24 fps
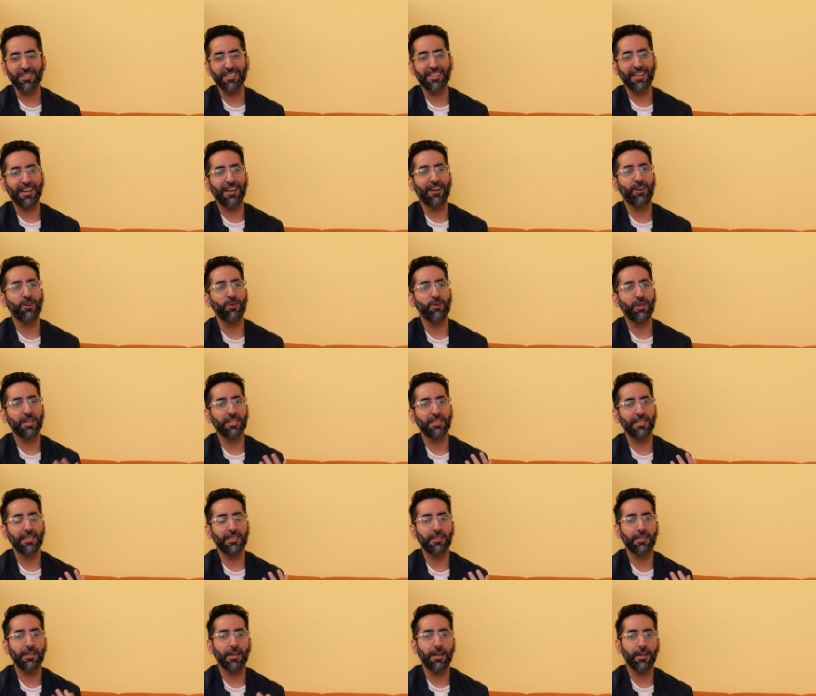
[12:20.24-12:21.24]
now I
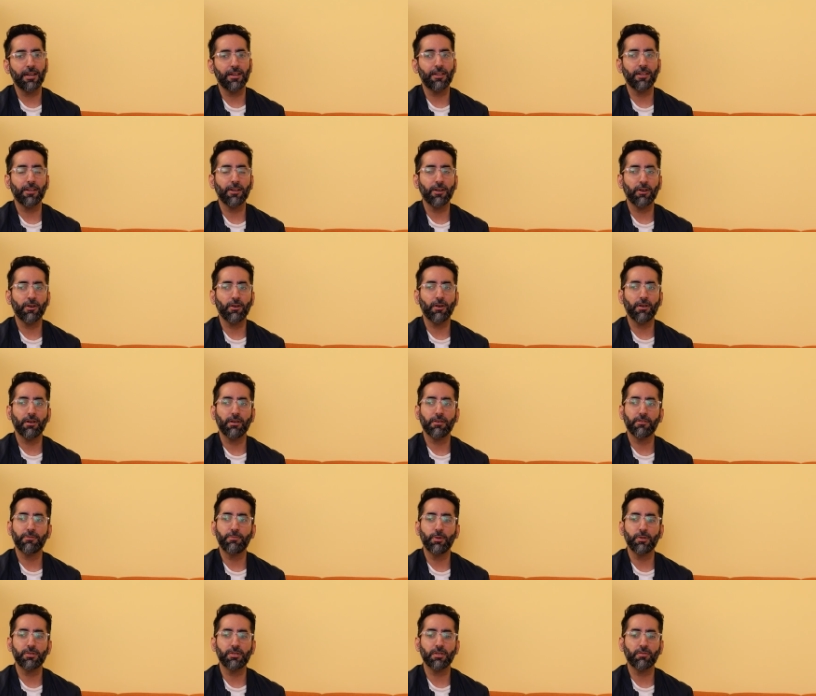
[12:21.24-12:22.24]
think the idea of
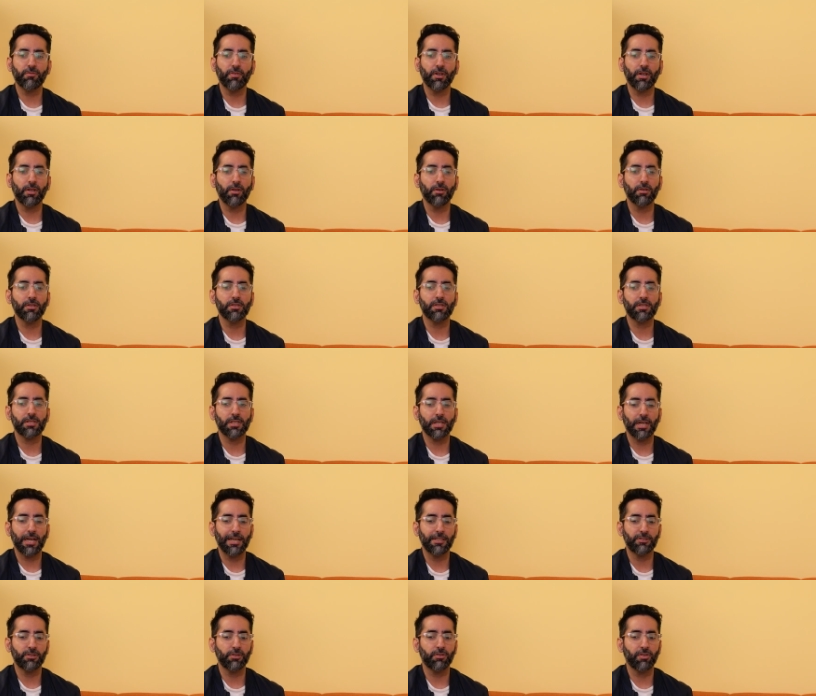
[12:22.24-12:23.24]
music videos
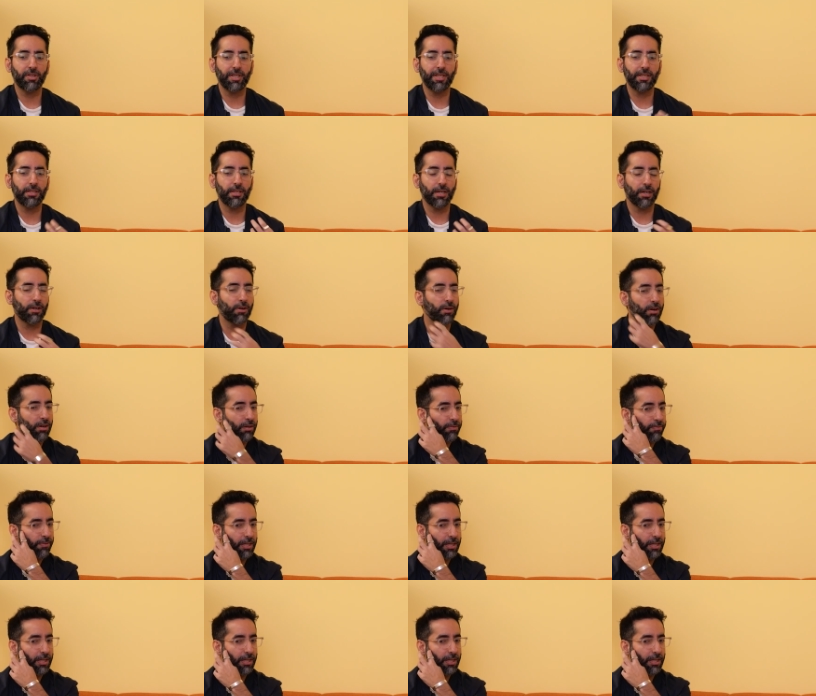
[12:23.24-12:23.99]
has to really take off,